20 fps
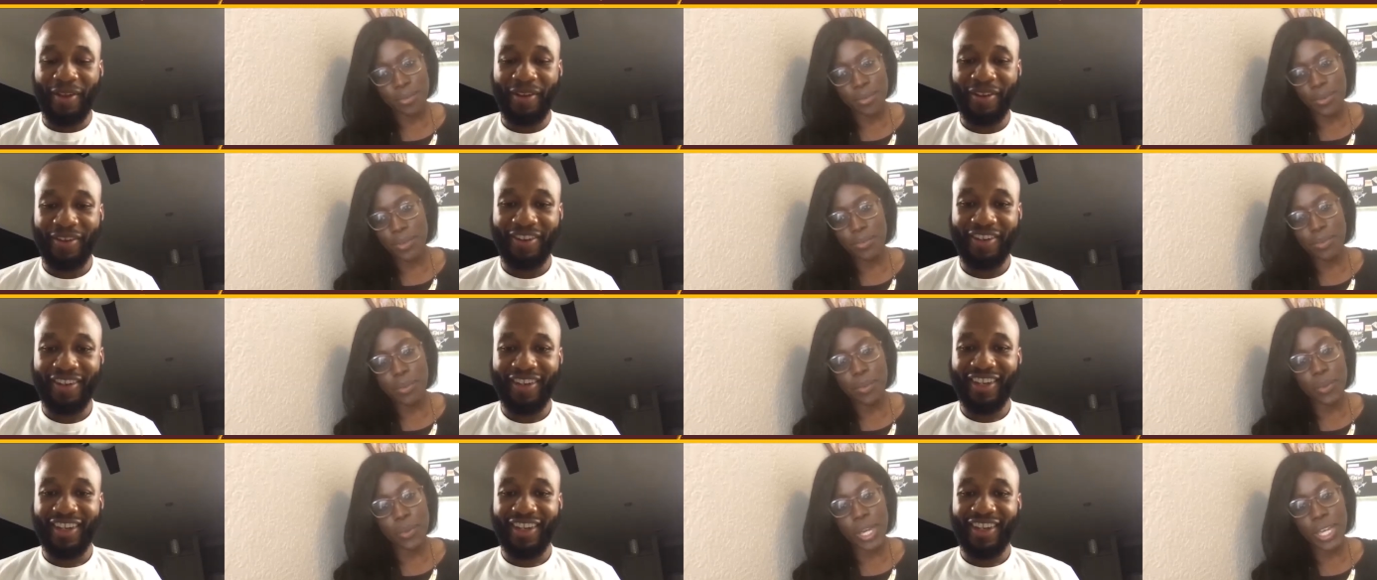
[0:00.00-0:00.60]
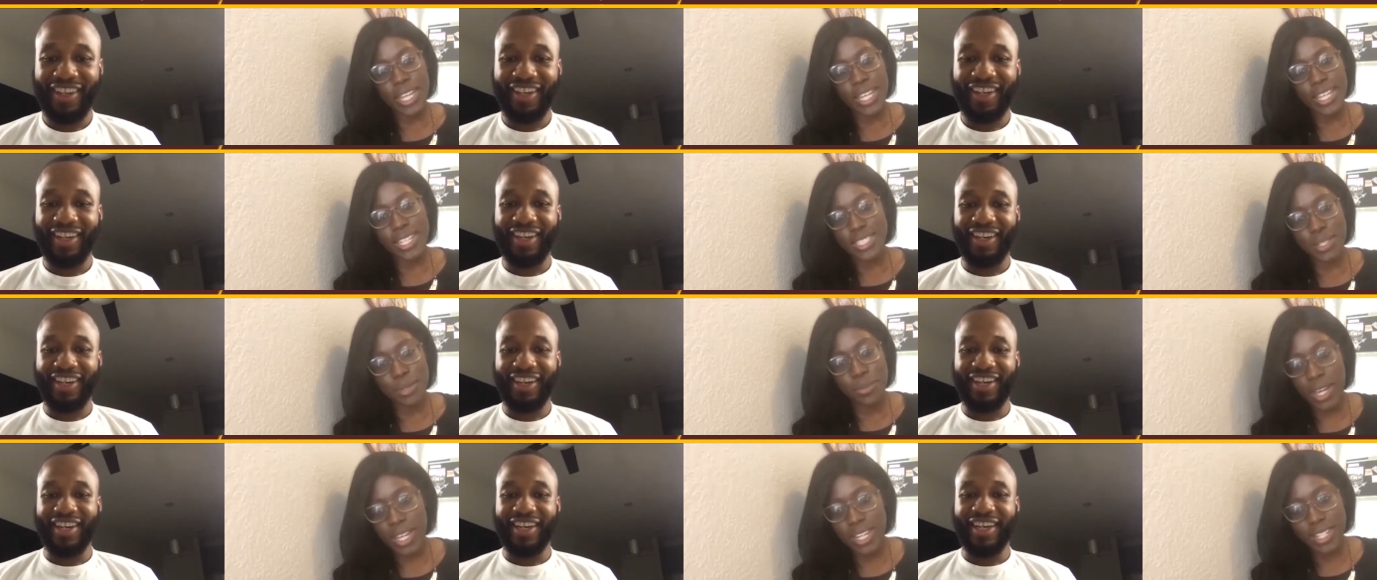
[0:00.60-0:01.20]
Speaker 1: we've been waiting
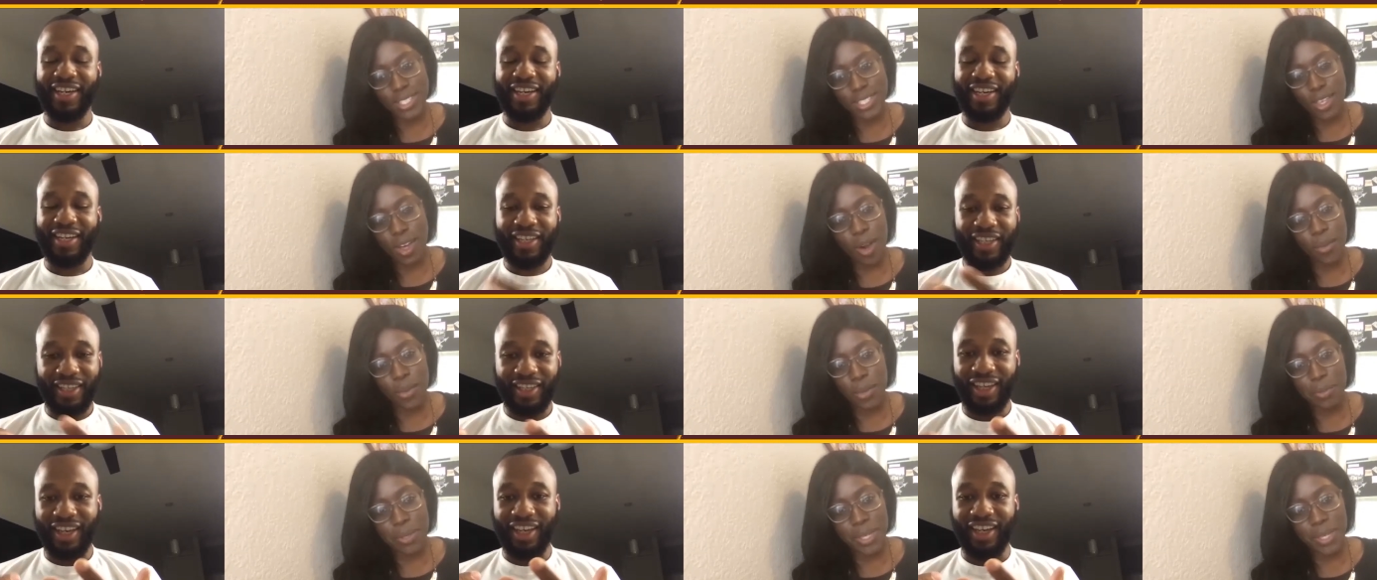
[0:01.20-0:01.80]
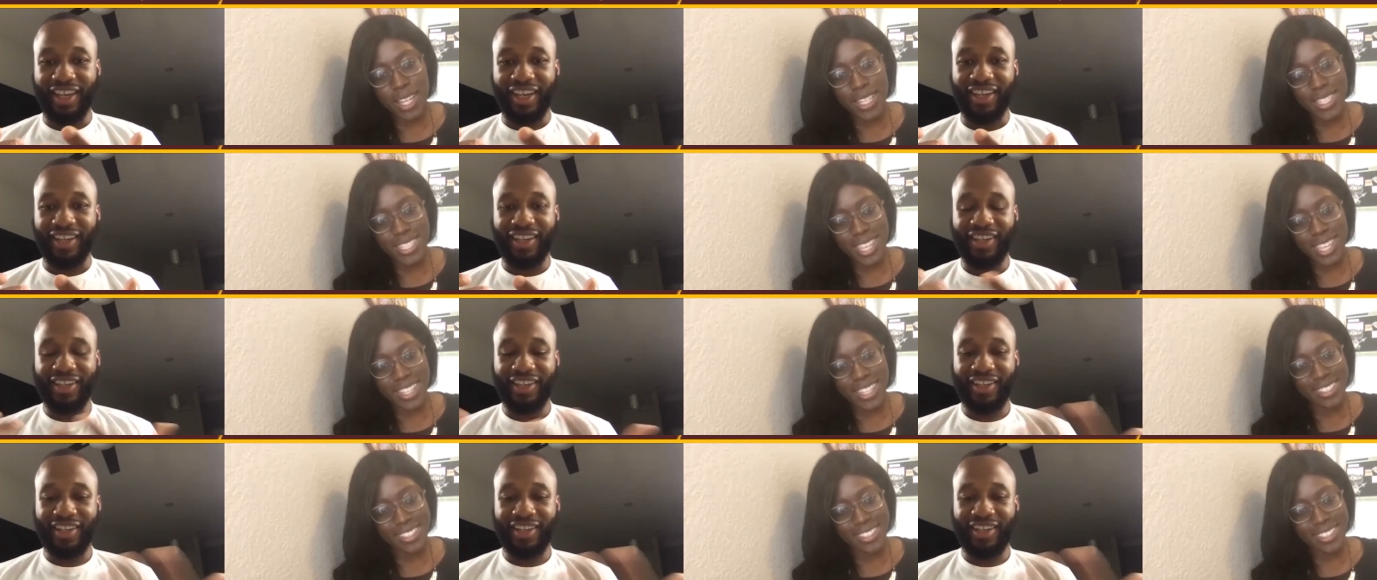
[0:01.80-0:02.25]
to write a song with Beyonce?